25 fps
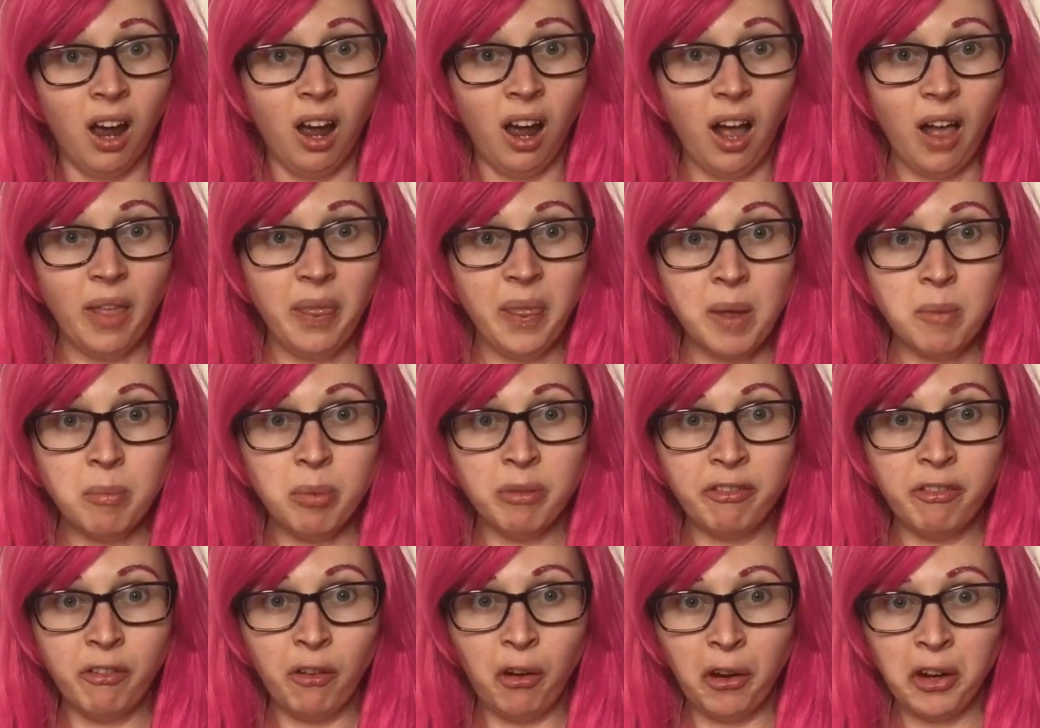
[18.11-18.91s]
And then
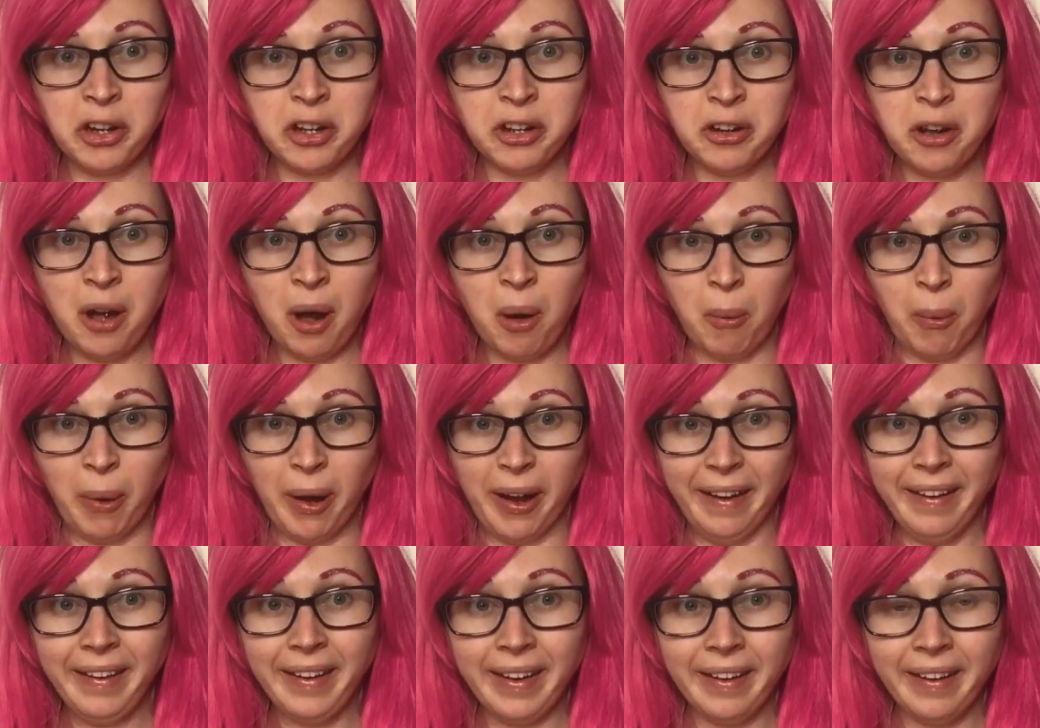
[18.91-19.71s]
before you know
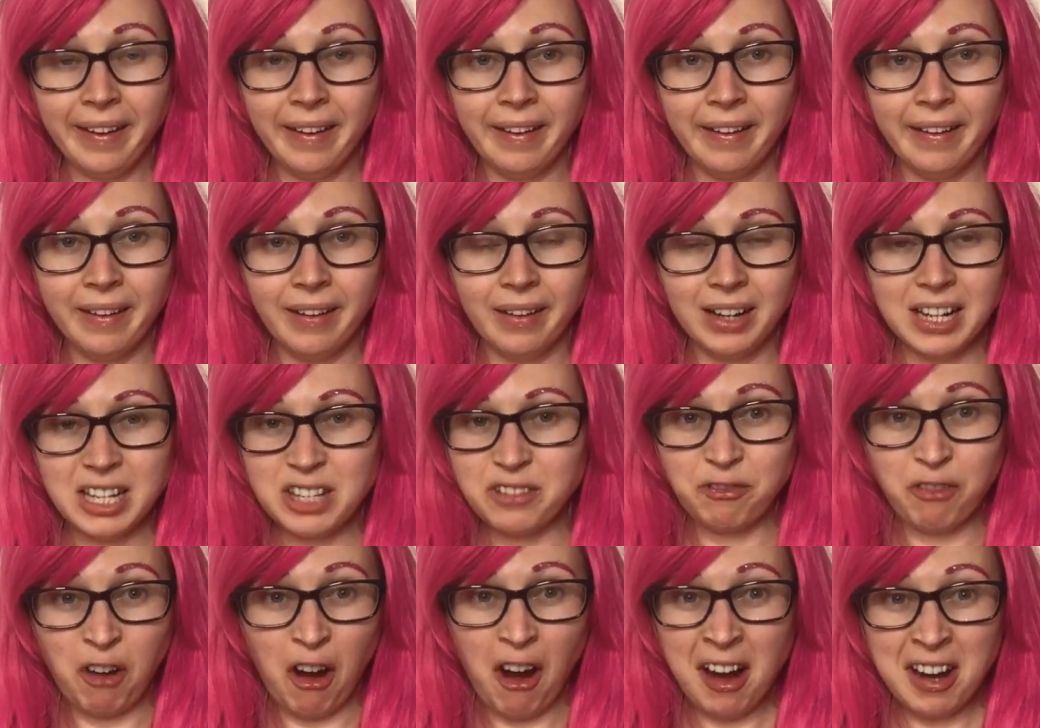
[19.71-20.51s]
it, it's
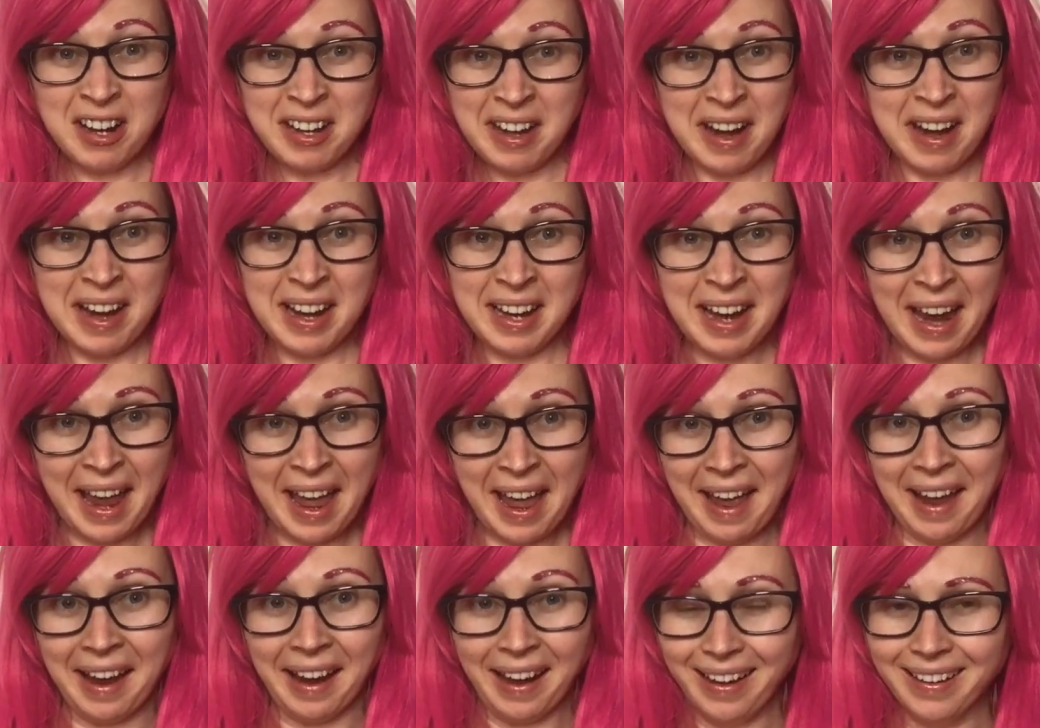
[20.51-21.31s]

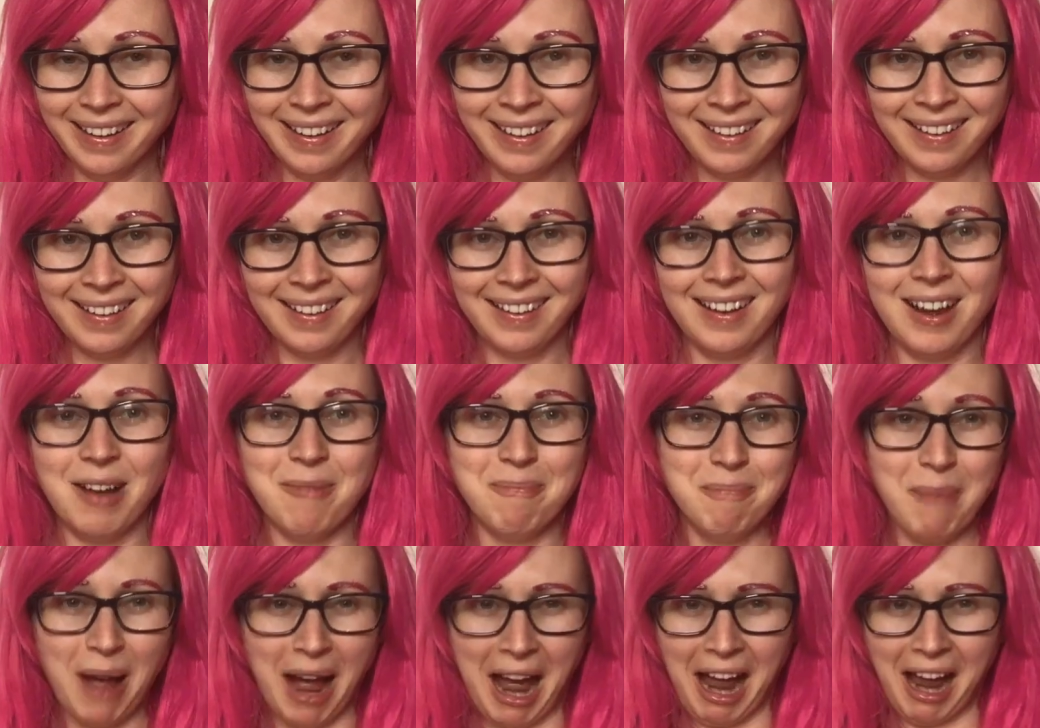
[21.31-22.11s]
Friday again.
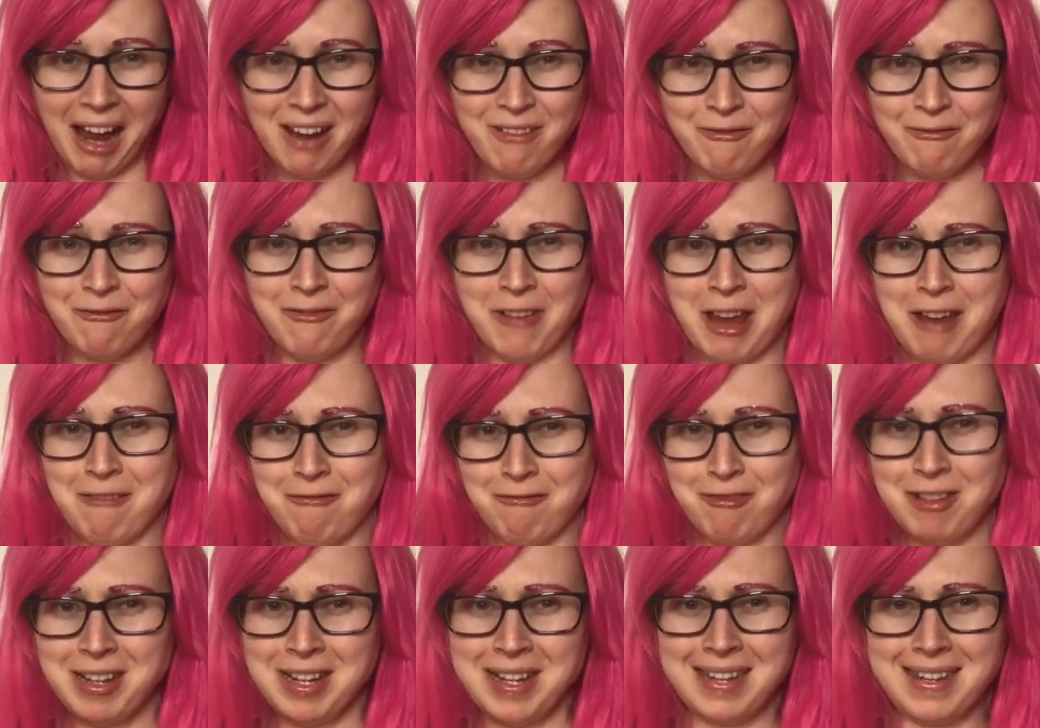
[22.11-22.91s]
My
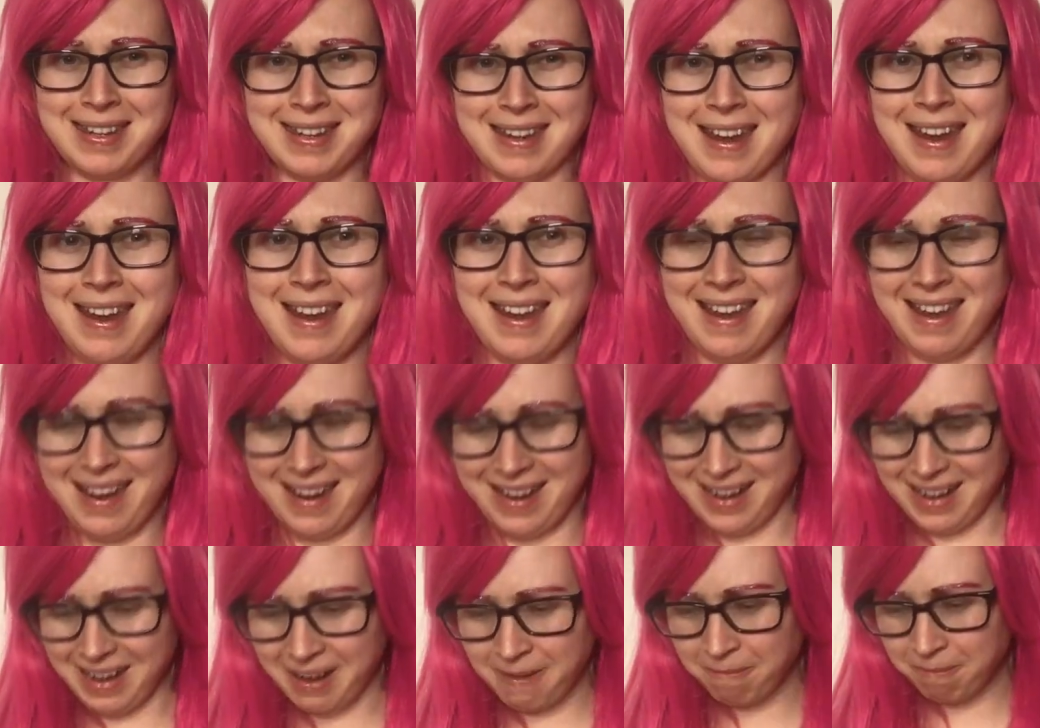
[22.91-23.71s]
favourite
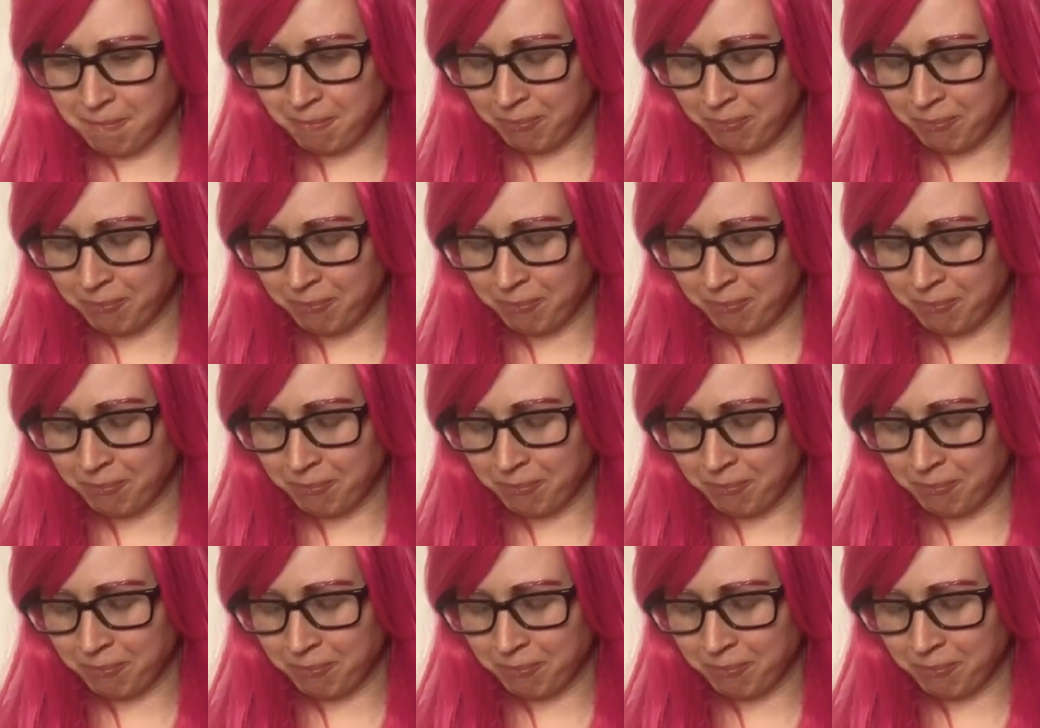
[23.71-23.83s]
day.